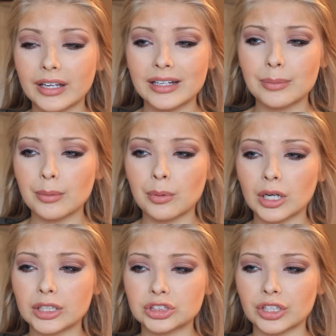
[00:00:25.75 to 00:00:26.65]
They dip a
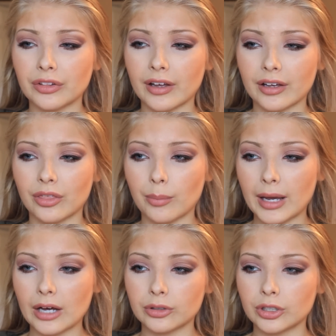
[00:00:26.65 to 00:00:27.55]
brush in like the
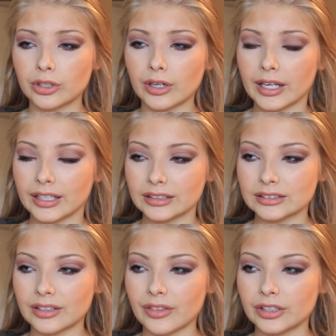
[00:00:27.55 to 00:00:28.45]
powder
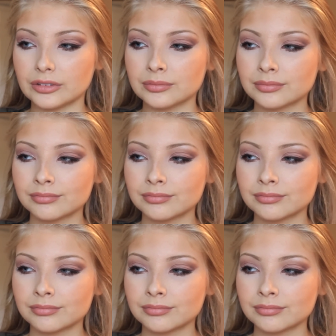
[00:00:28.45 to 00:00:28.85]
and the